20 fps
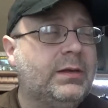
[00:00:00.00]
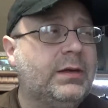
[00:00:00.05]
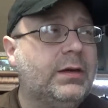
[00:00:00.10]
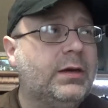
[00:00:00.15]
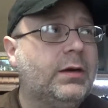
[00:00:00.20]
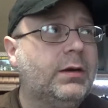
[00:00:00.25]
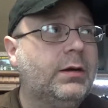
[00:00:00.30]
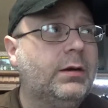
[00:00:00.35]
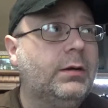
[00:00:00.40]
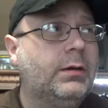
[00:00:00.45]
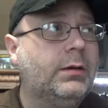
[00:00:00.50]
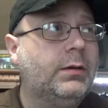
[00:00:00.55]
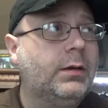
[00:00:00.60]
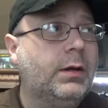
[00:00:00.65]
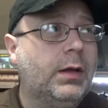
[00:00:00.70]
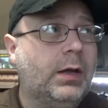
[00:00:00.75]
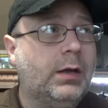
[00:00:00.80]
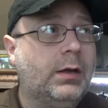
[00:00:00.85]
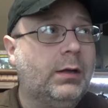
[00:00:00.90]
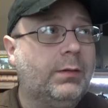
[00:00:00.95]
there,
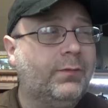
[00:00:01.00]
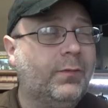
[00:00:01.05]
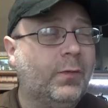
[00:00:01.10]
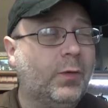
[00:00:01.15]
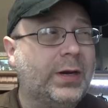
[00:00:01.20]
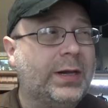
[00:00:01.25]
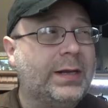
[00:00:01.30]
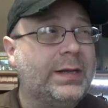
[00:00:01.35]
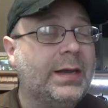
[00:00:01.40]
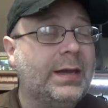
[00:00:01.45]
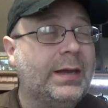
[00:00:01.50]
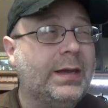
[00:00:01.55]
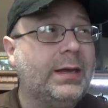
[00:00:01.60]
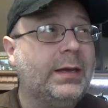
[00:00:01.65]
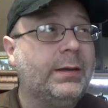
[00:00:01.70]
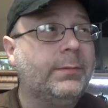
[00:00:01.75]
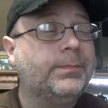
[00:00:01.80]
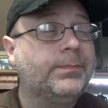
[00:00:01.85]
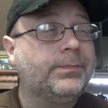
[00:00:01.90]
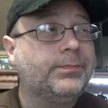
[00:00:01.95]

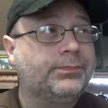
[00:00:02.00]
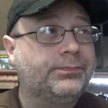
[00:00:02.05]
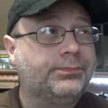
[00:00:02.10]
40K.